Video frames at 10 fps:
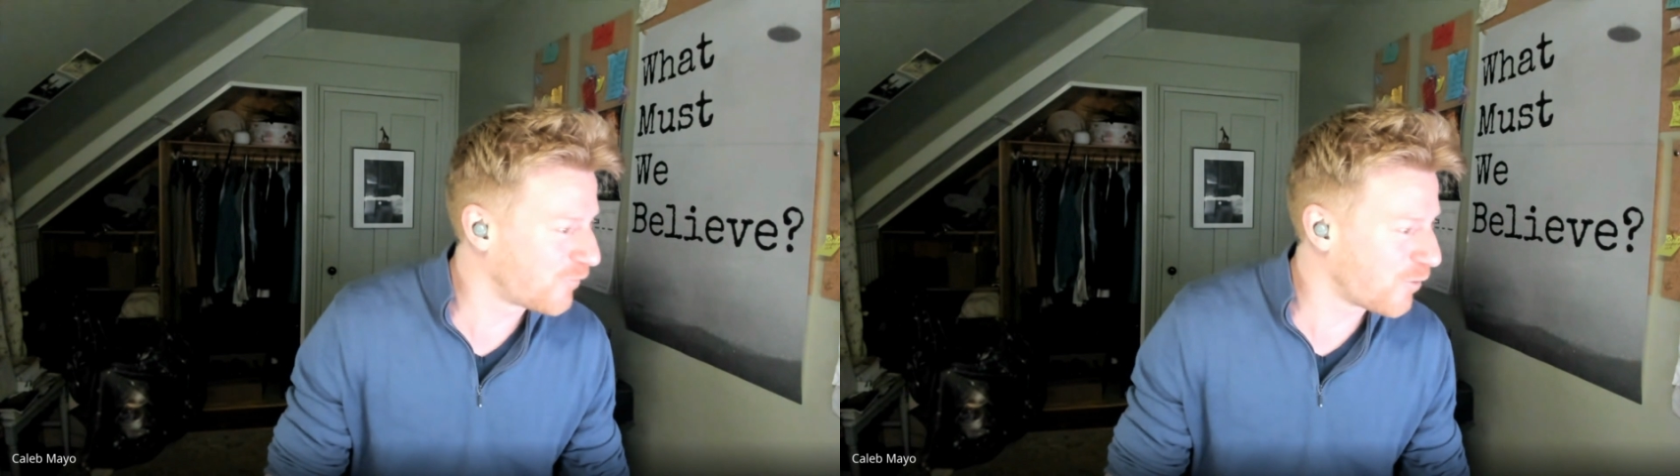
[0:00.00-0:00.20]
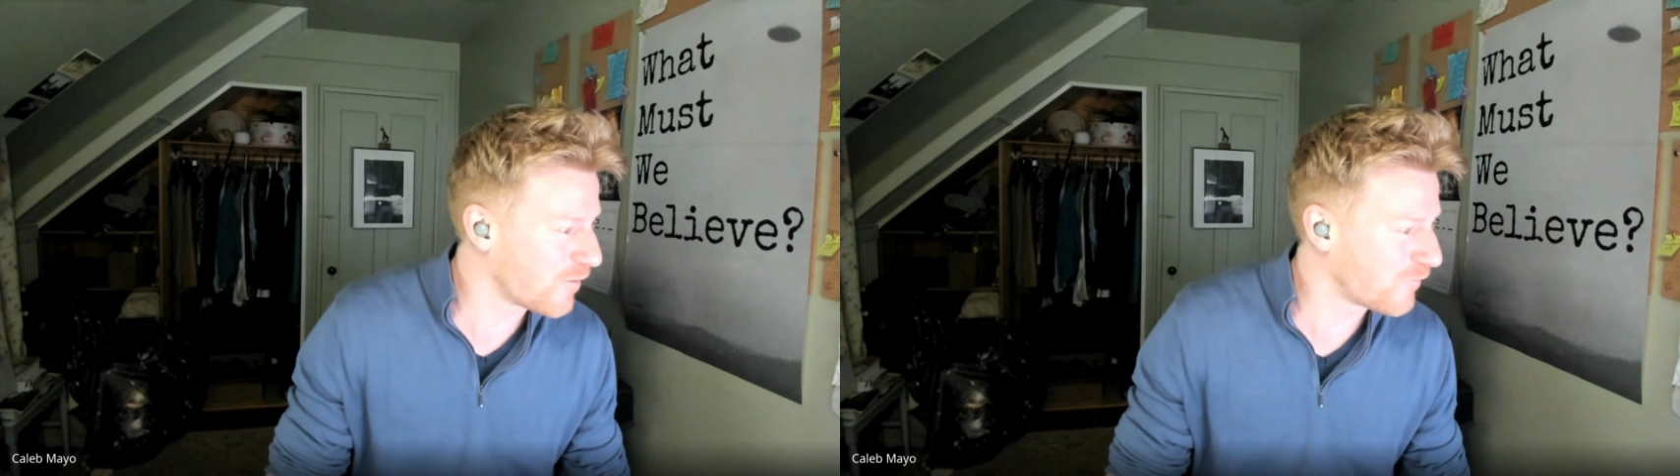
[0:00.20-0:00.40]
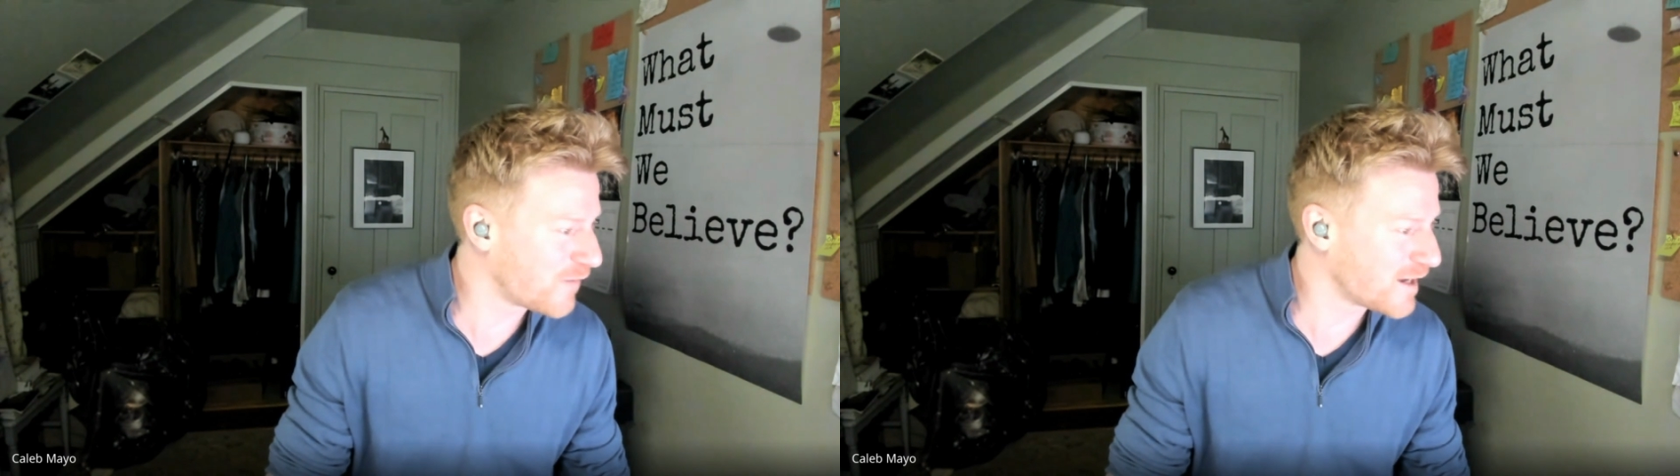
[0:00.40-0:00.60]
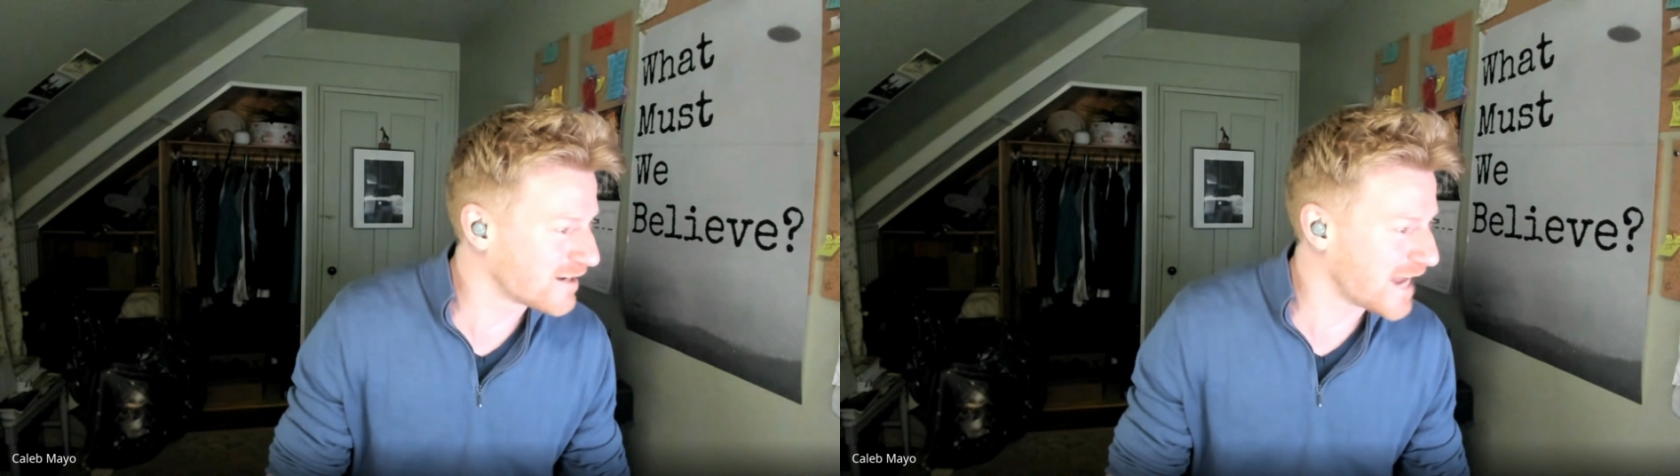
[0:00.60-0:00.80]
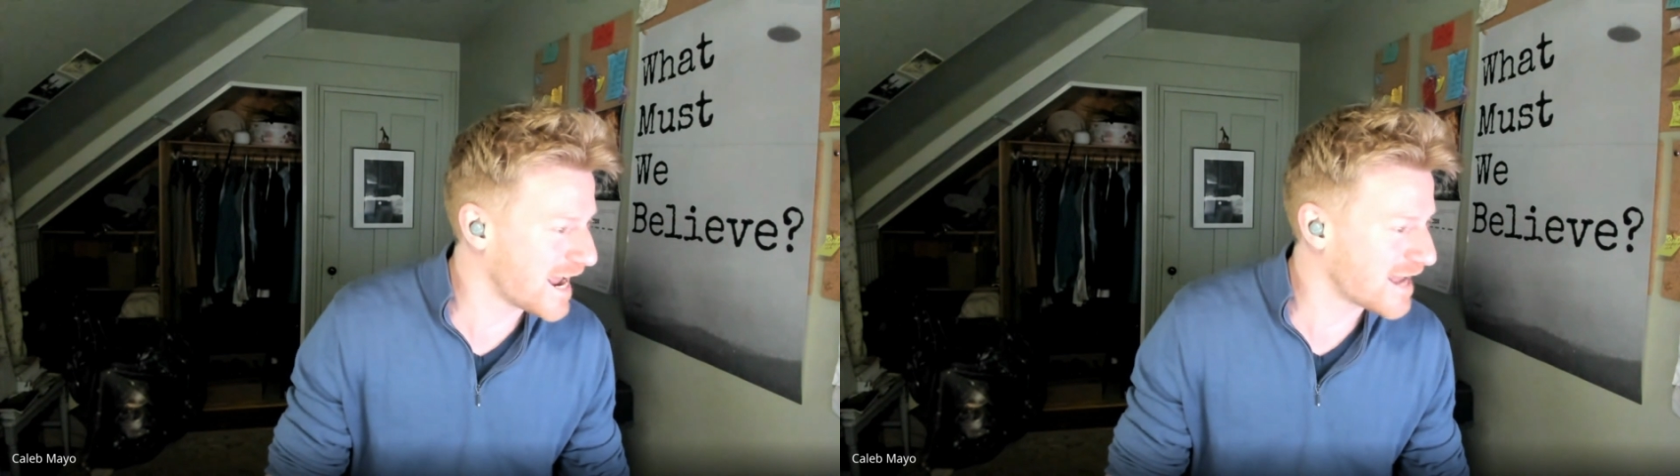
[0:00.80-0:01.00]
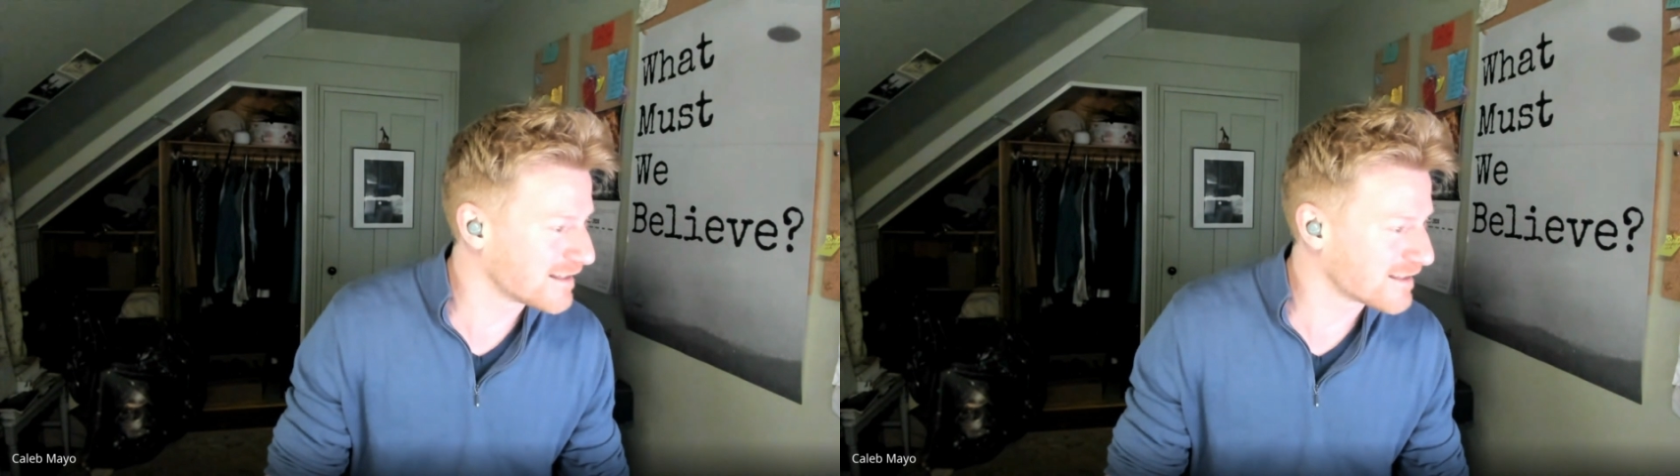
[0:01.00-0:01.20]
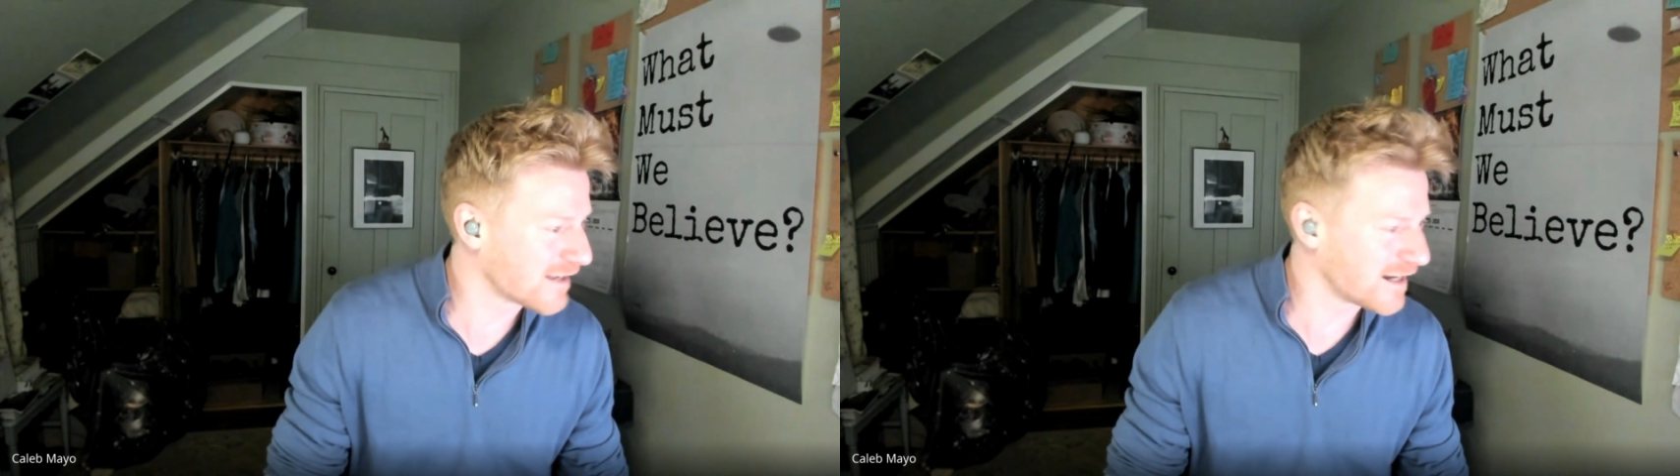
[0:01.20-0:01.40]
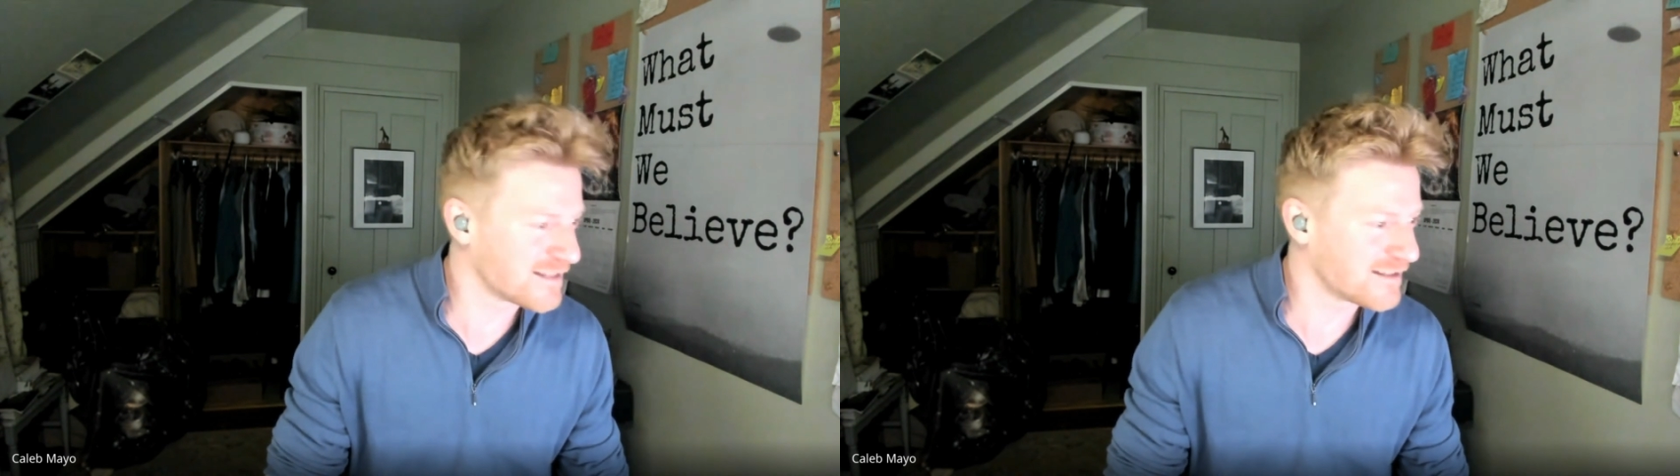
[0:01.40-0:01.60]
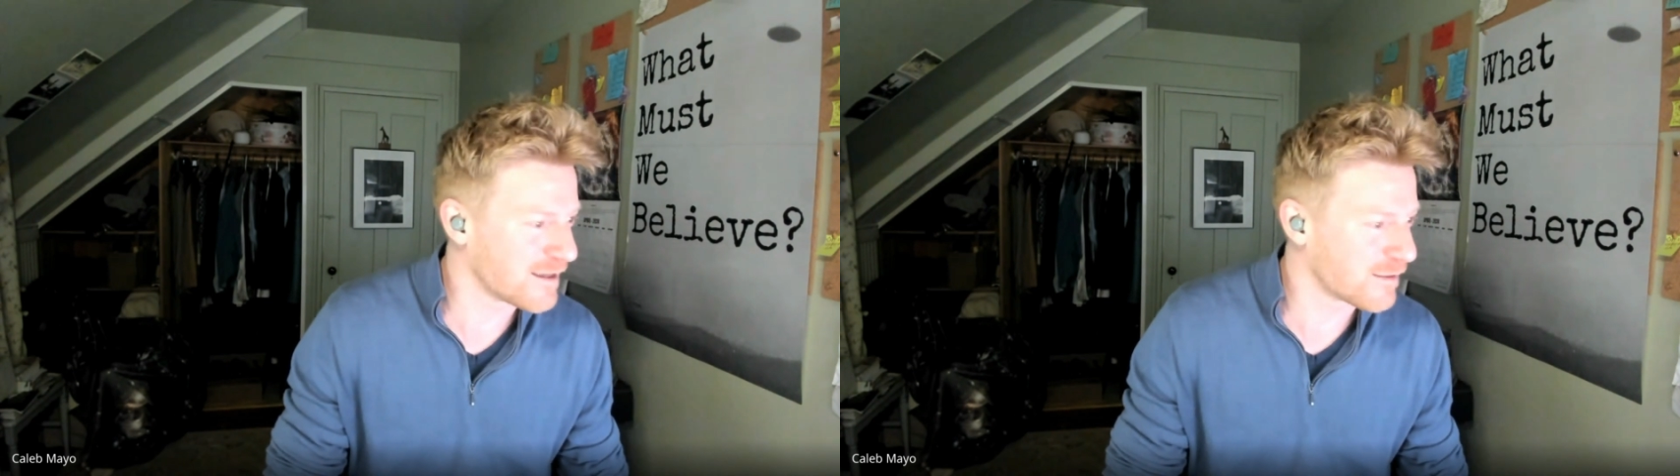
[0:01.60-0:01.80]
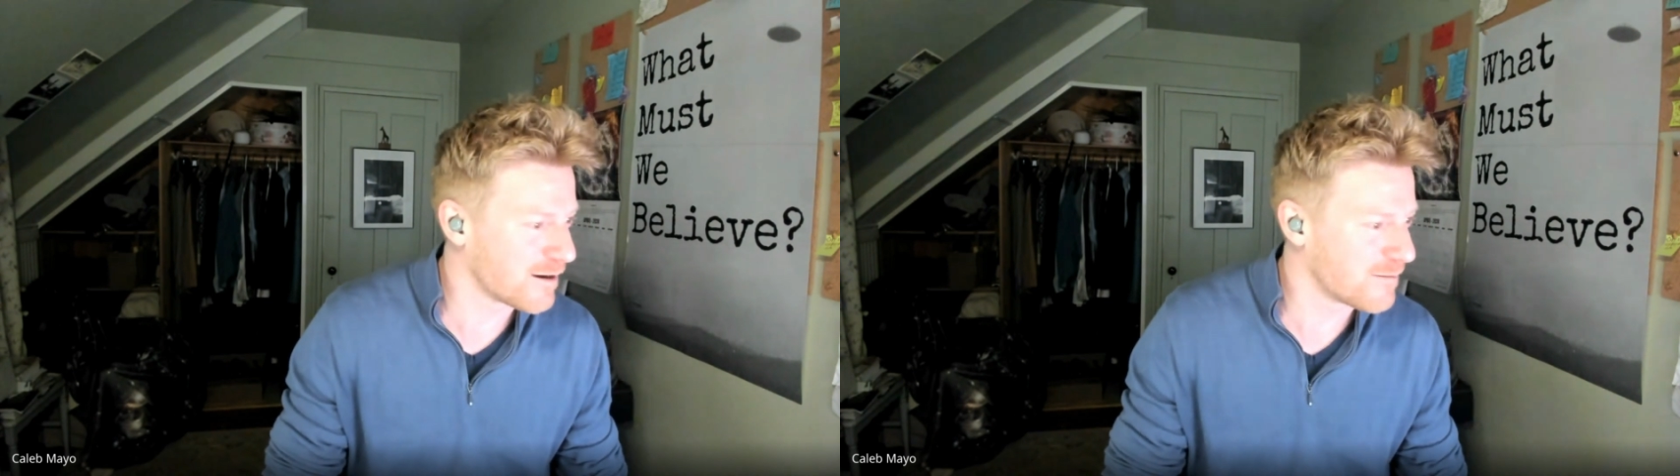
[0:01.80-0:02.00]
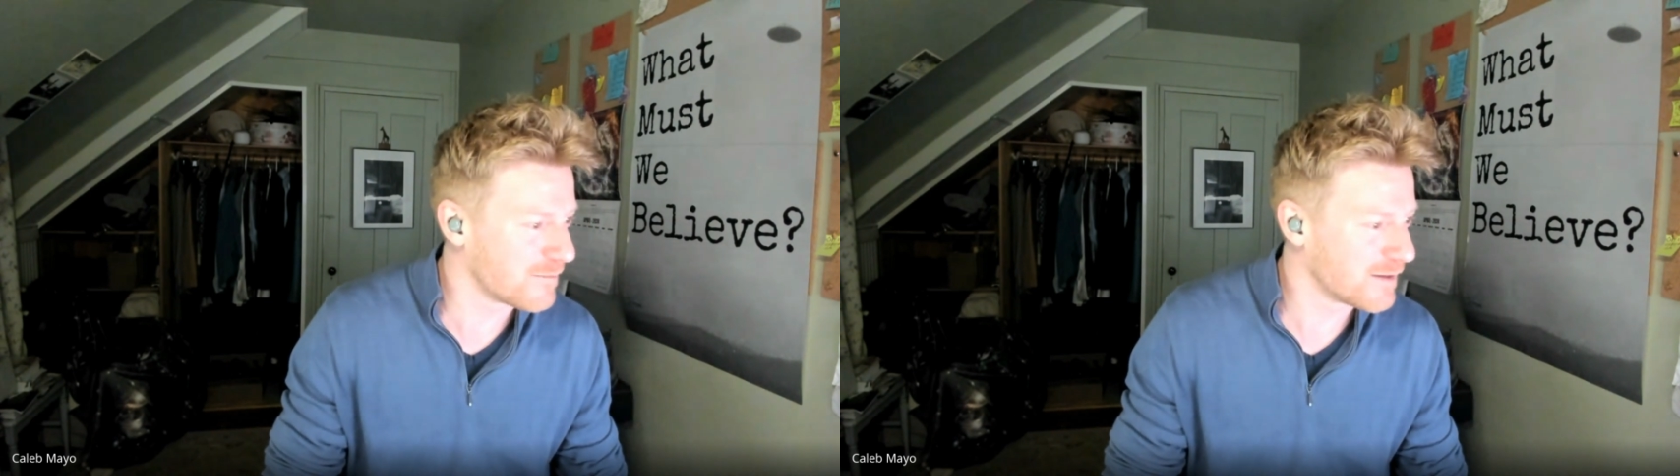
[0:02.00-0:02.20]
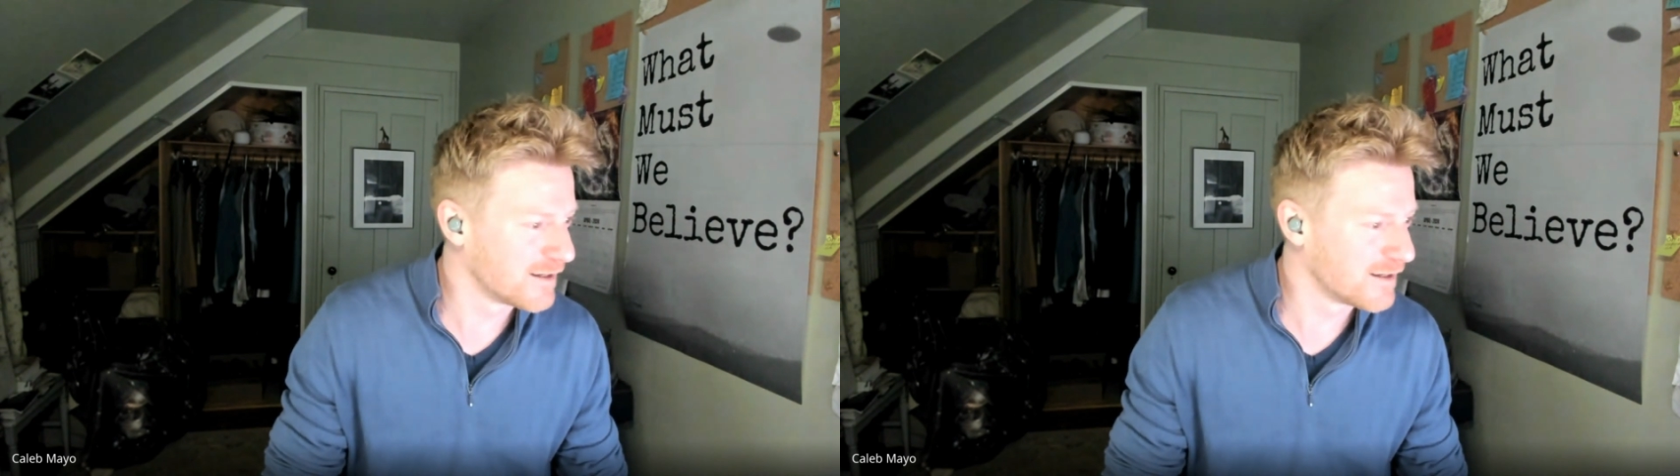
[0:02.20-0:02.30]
4-fingered hands. I didn't see a thumb.